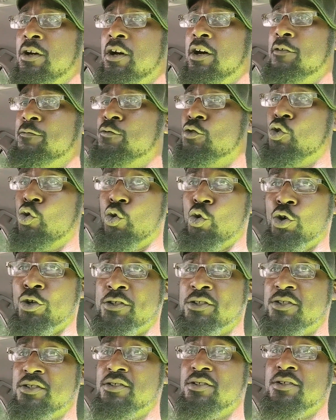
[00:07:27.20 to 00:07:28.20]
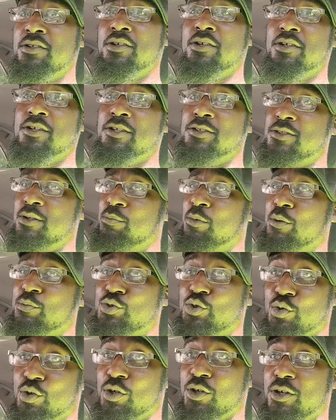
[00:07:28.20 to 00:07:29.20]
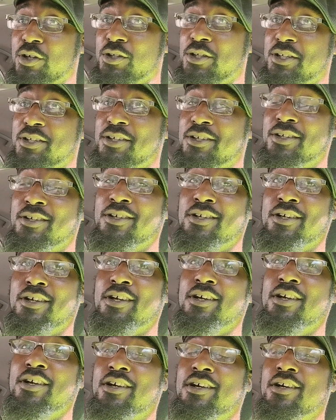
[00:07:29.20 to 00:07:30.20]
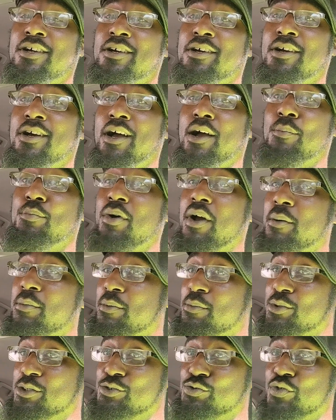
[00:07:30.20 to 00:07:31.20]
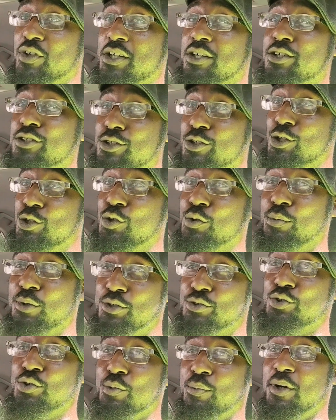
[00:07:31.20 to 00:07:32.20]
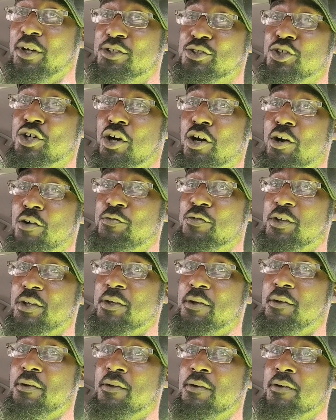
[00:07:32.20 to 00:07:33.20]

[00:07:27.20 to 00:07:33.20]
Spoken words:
Of course, because I'm up so early, I probably drink a little bit too much coffee.